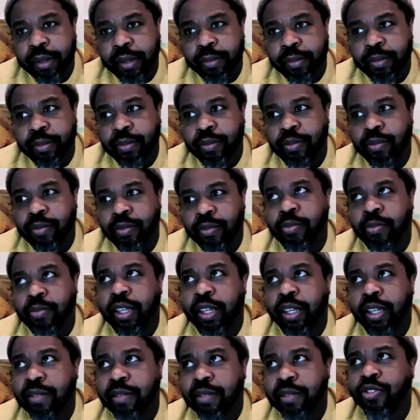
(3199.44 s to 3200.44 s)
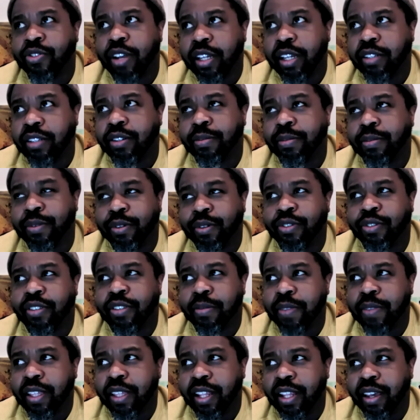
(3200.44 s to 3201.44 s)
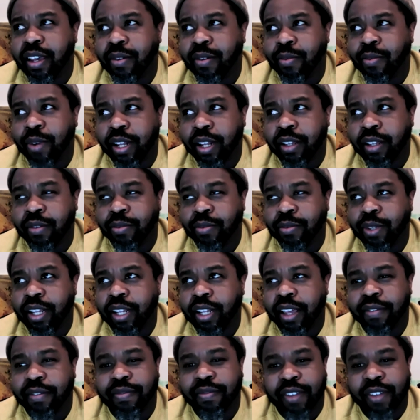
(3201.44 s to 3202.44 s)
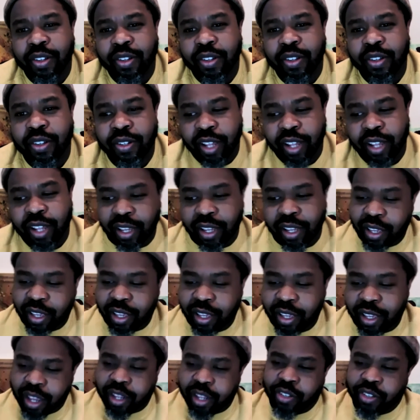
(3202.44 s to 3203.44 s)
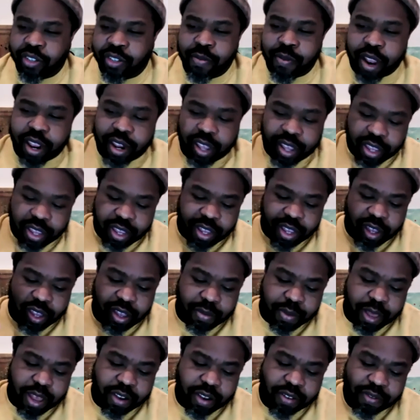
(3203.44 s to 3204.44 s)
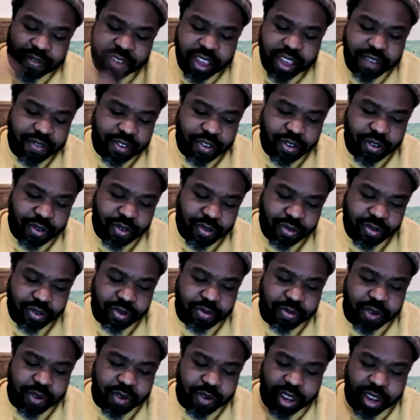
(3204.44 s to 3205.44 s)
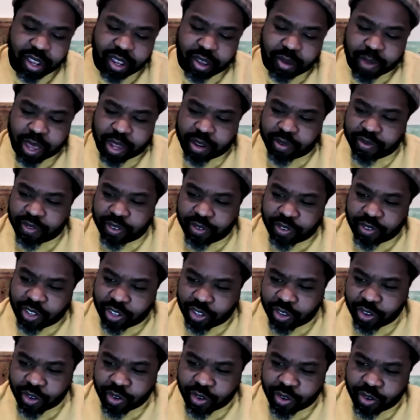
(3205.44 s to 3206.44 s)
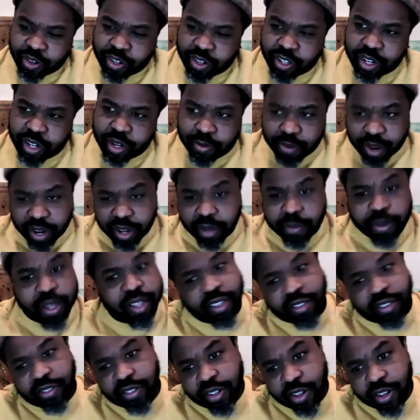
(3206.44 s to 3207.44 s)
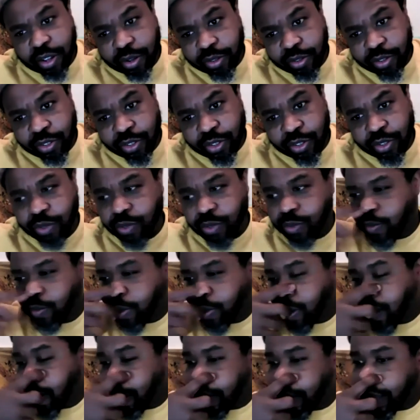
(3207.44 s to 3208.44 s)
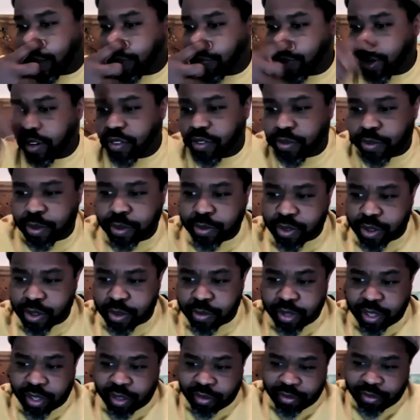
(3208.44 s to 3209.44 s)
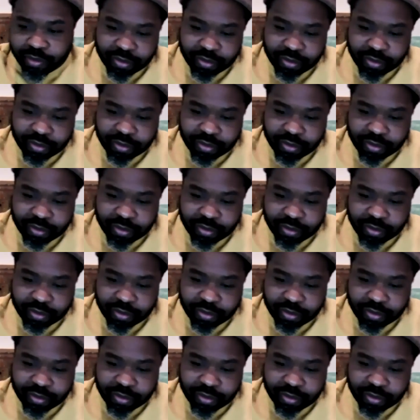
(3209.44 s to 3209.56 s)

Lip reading: because I'm trying to approach something like what it would have felt like. So I'm writing about a 5-year-old, I'm writing about a 15-year-old, and then I'm writing about these adults too. One of the people's going to be,